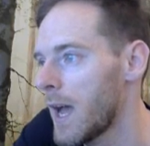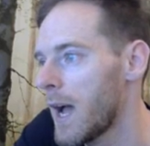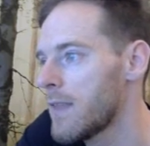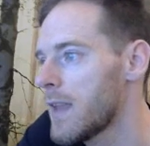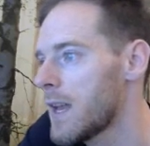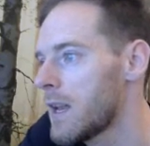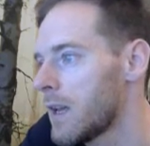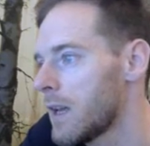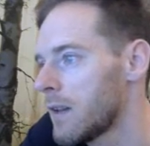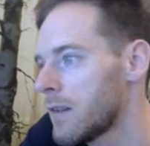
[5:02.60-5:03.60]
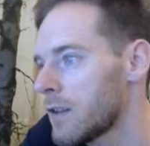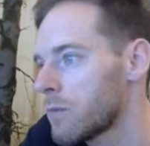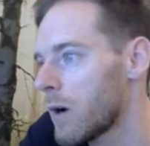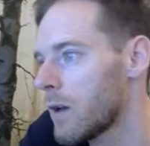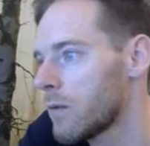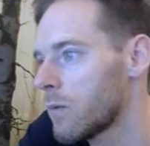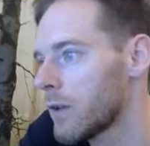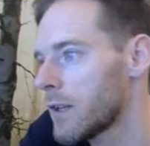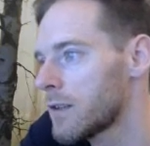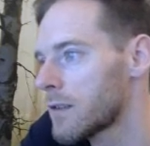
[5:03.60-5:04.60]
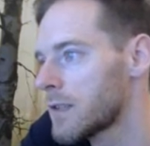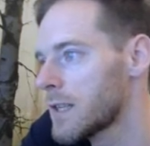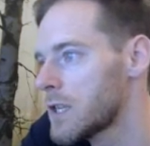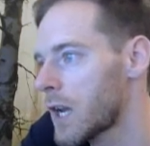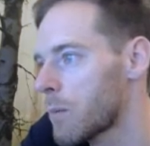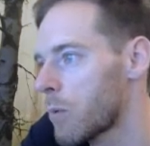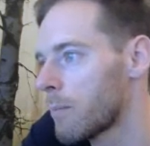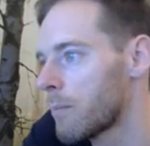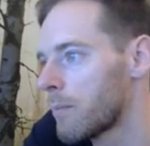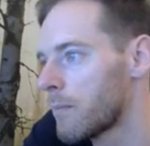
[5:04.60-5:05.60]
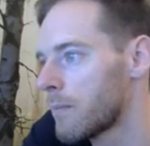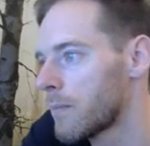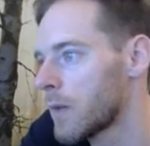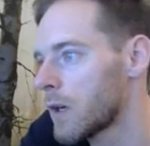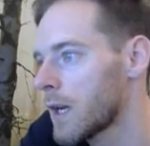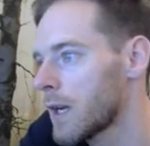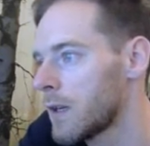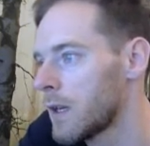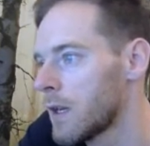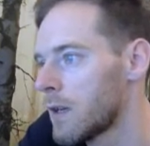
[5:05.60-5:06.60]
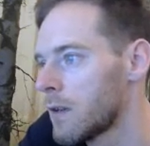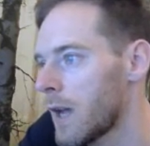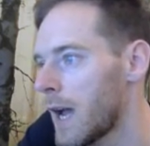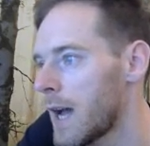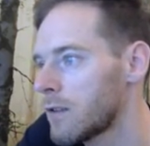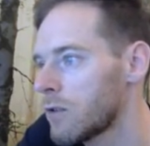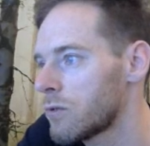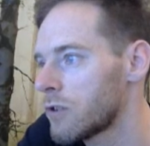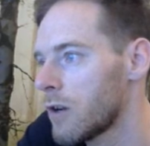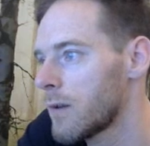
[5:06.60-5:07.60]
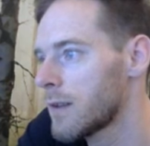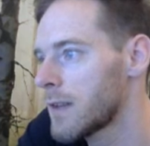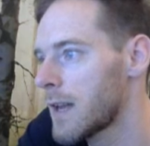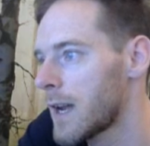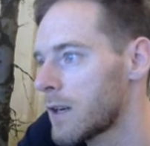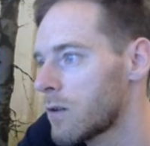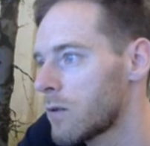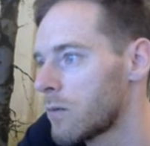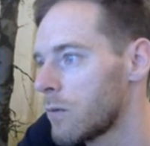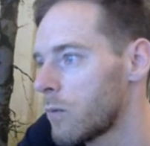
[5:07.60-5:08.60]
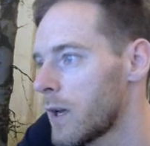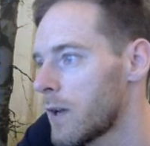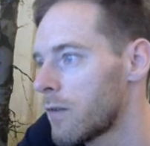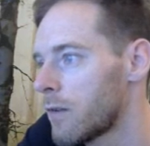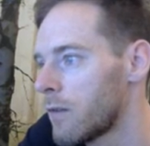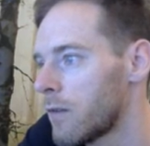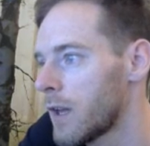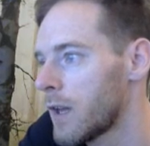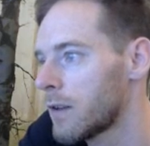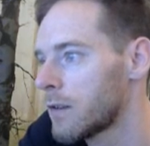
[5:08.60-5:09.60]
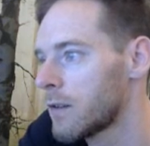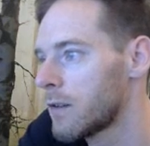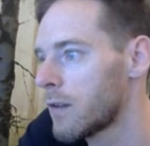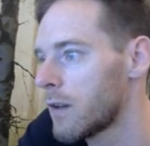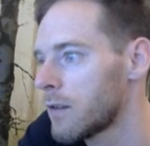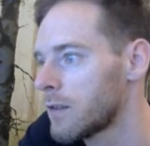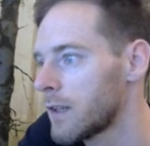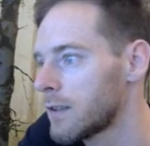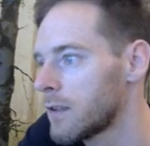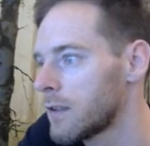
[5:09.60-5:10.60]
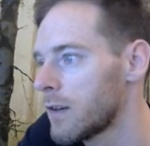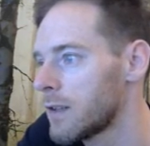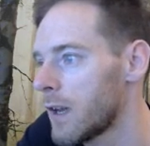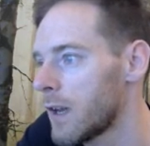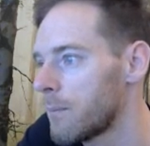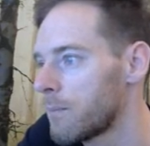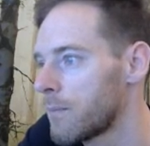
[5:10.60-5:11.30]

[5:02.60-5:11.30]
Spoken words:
And then this one, well, this is a C-shaped one, okay? And it's also a Z angle with this 60 degrees here.